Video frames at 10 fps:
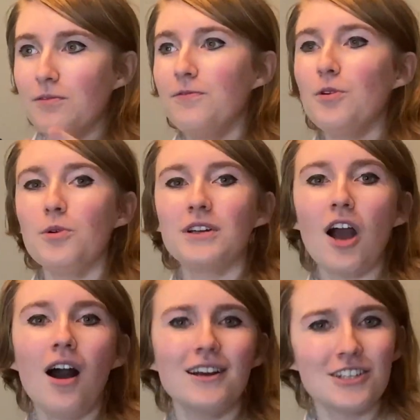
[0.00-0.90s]
food
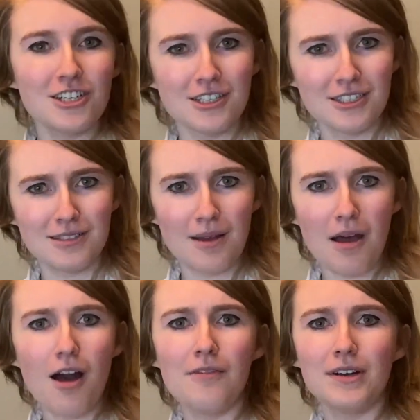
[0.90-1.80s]
conscious
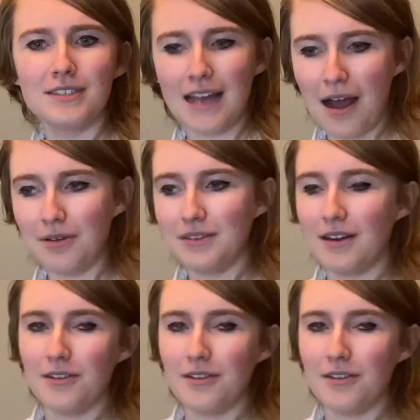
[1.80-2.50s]
of us out there,